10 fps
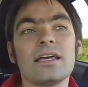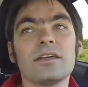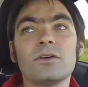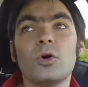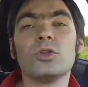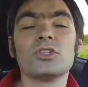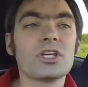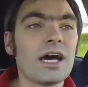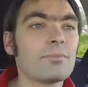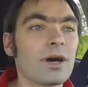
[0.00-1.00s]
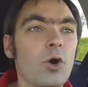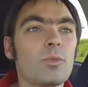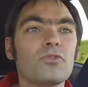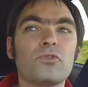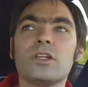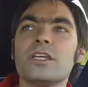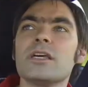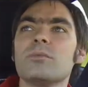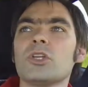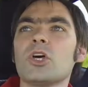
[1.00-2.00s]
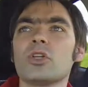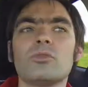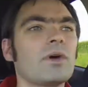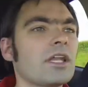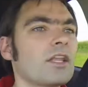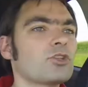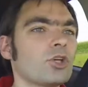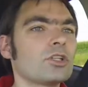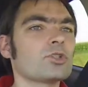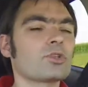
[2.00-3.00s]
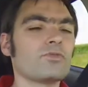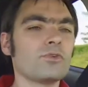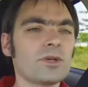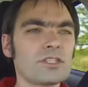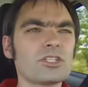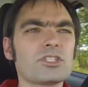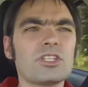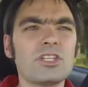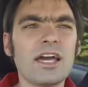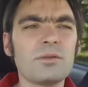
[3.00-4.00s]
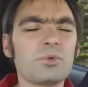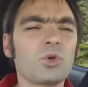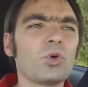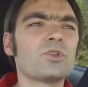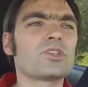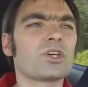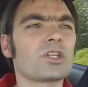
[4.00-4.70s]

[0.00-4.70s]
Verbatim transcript: It feels like you're sitting in a larger car. But the wheelbase is